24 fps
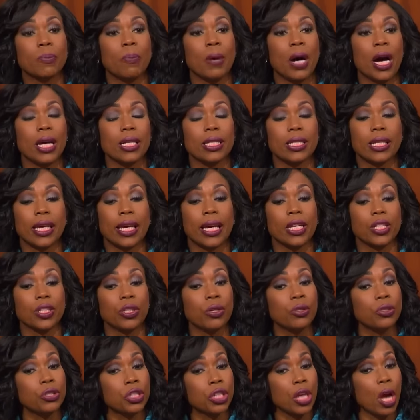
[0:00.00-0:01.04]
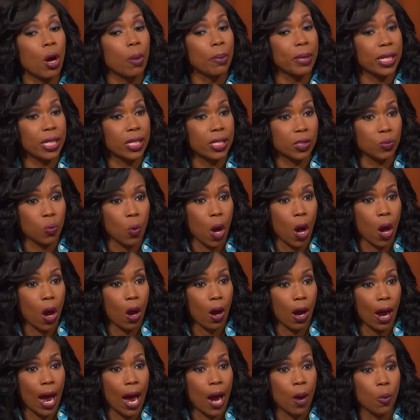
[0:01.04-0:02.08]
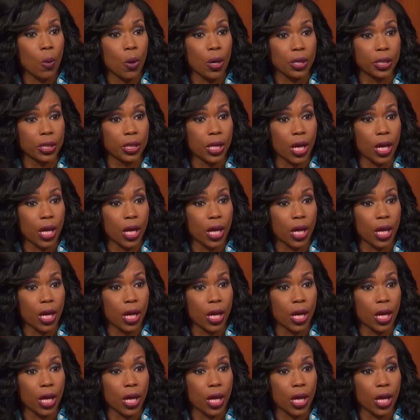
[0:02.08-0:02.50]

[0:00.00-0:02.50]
This, but can you show me this walk? I want to